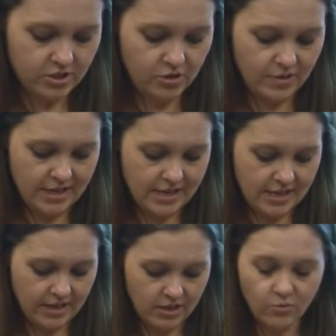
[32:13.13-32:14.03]
to
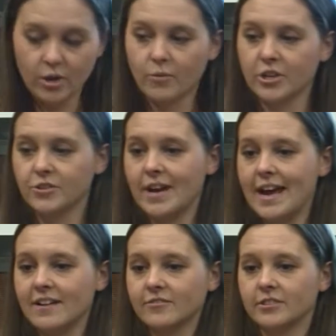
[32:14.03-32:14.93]
i. What word do I
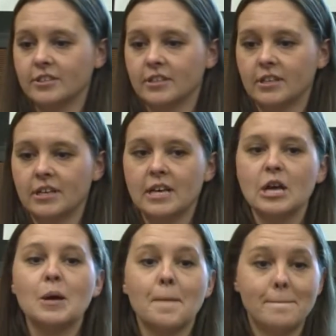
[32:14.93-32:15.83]
have?
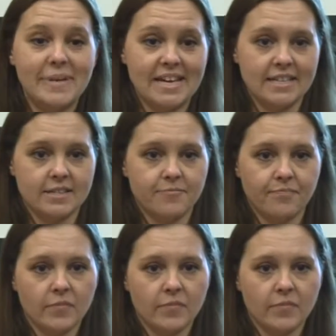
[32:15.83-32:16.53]
Bid.